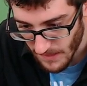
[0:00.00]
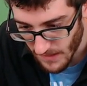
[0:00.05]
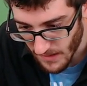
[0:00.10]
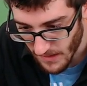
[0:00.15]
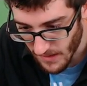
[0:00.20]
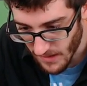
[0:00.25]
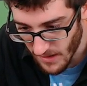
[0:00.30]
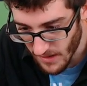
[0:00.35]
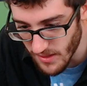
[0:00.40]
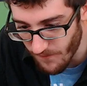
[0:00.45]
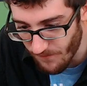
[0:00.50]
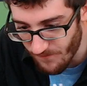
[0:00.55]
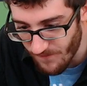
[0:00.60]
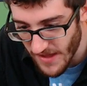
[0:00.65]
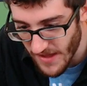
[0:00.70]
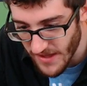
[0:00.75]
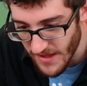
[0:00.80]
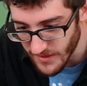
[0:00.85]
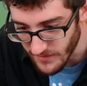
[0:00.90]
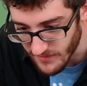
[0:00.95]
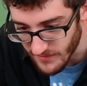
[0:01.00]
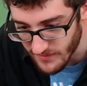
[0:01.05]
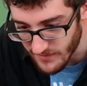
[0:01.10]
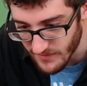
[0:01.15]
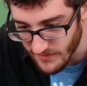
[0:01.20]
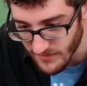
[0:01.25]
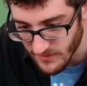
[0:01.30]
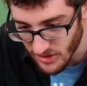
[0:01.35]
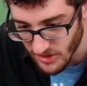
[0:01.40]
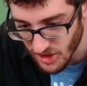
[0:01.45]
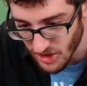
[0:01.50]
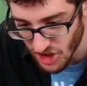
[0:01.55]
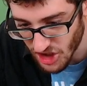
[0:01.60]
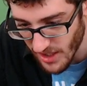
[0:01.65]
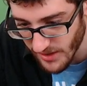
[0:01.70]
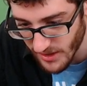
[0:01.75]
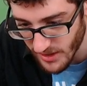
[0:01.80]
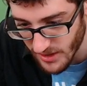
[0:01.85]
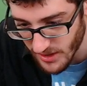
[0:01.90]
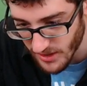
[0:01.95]
In the face.
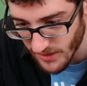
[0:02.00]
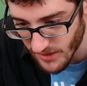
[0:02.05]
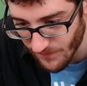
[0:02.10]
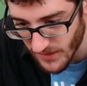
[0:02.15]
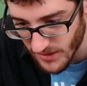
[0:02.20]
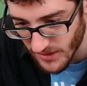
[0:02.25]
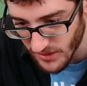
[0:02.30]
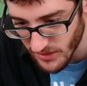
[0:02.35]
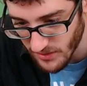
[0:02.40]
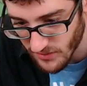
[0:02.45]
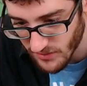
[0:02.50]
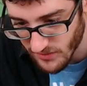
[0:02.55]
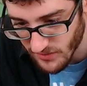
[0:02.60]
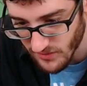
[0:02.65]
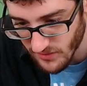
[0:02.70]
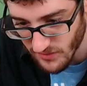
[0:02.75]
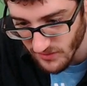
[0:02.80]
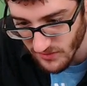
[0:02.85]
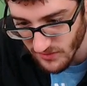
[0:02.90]
Shot you in the face.